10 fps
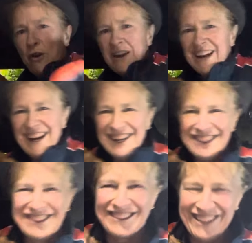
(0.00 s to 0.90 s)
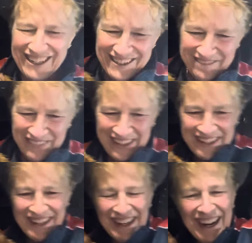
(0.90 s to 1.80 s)

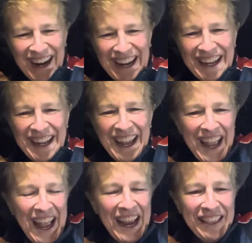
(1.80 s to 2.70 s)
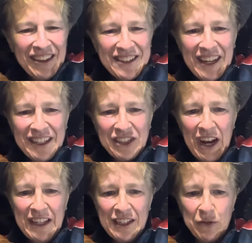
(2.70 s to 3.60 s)
All right. Hey, Thursday, let's
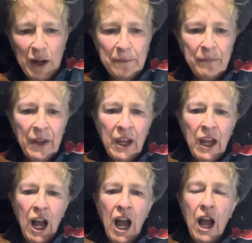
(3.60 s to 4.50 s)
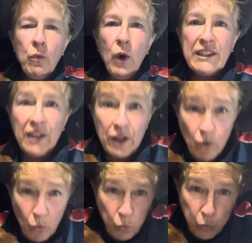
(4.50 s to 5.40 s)
try this one. Uh, what did
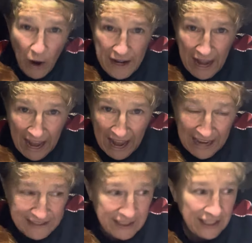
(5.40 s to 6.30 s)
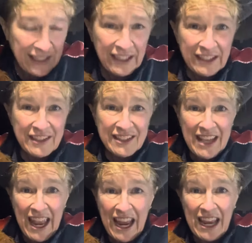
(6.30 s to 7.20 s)
one hat
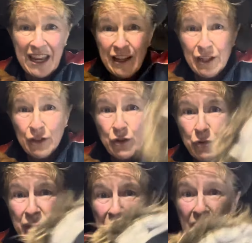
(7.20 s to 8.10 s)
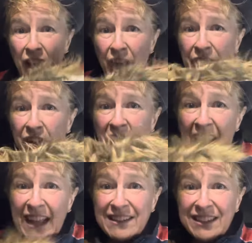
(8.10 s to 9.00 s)
say to the other
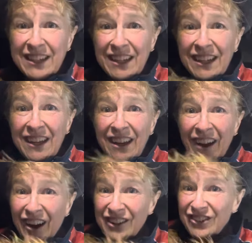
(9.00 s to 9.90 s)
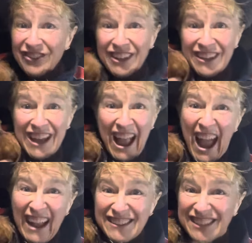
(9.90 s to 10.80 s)
hat? Are you really a
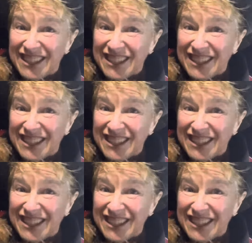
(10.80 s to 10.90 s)
hat?